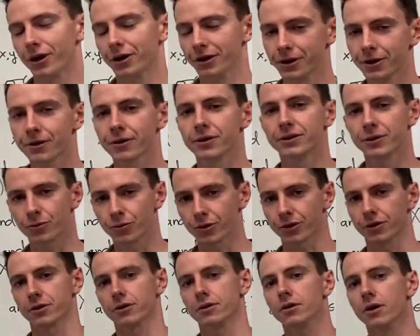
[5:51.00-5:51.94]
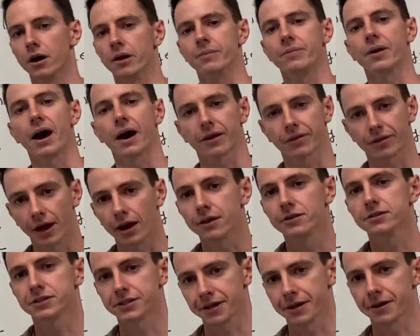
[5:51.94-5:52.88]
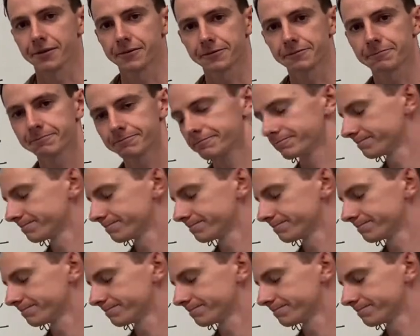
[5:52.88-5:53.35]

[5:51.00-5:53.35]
right here, and then we're going to unpack that together.